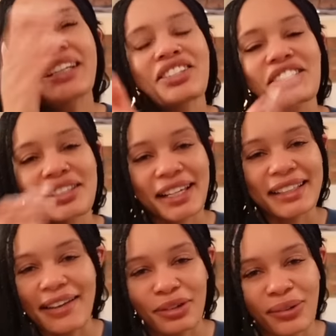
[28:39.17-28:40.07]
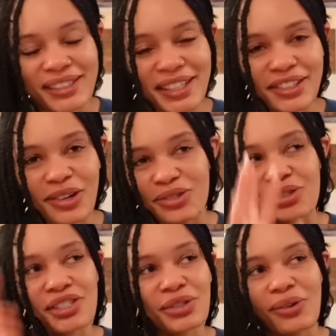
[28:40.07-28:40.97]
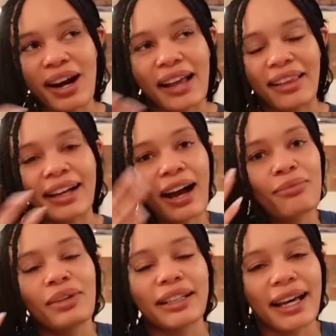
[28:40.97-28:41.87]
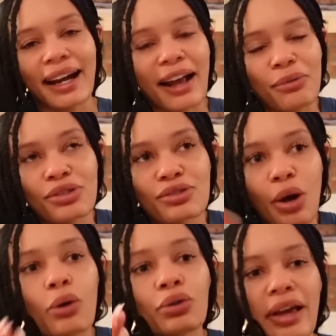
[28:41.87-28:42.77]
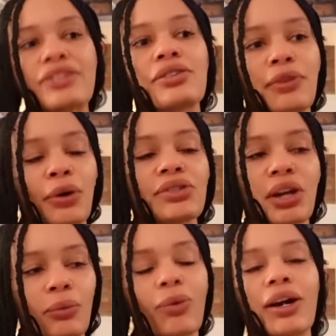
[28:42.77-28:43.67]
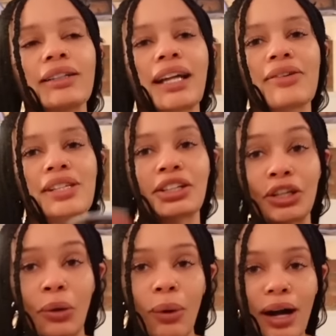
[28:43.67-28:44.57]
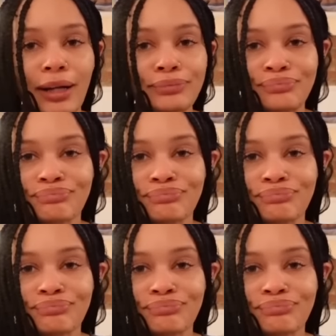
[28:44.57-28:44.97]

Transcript: just because I never went to the grocery store. I like, I'm again, I was so laser focused on work that I was like, you know what?